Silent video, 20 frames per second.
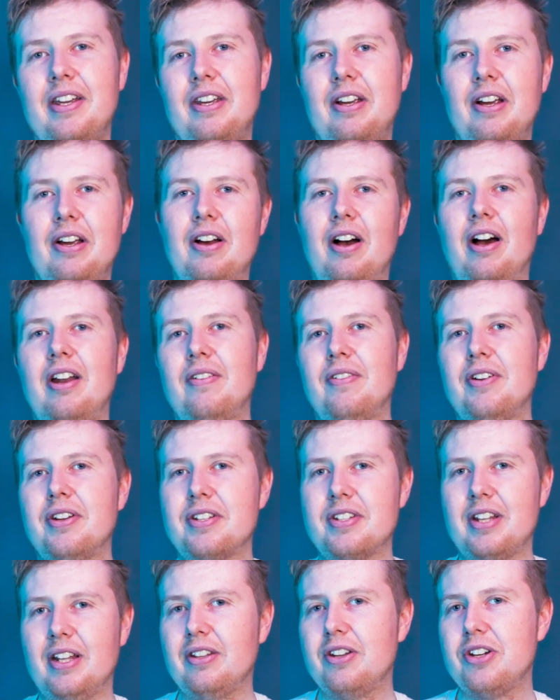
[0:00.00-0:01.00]
you can kind of
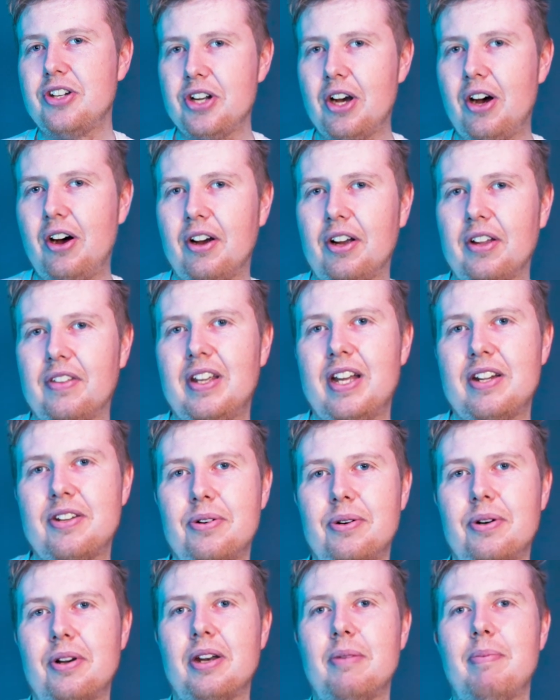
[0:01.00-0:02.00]
understand the jargon they're
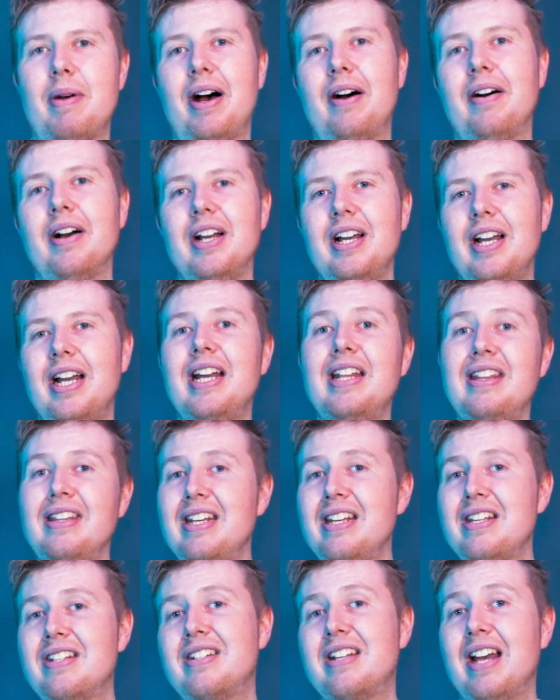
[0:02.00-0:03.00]
talking about in
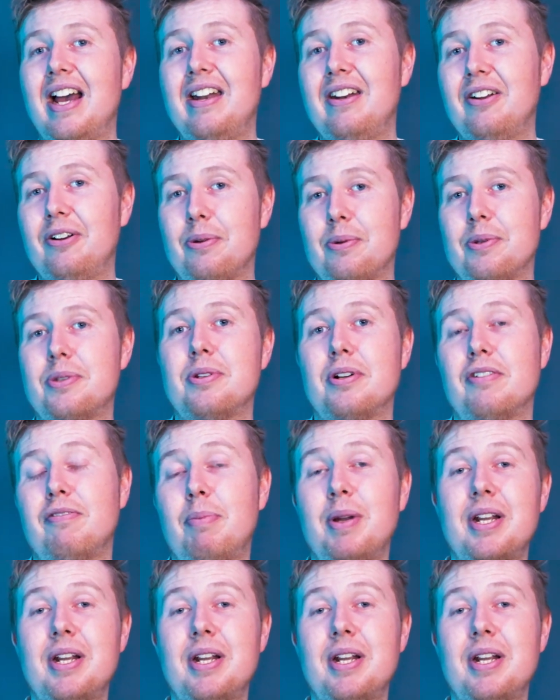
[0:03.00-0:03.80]
these technical stuff.